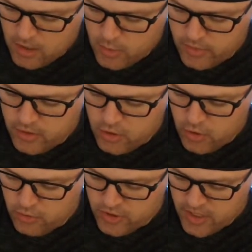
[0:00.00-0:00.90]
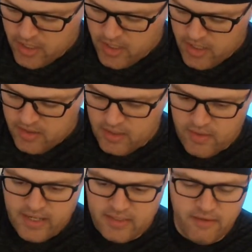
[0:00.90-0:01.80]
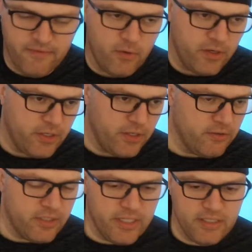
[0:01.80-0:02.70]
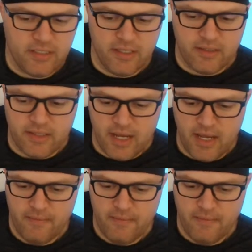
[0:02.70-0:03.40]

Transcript: go with Doge. The latest info on Doge is that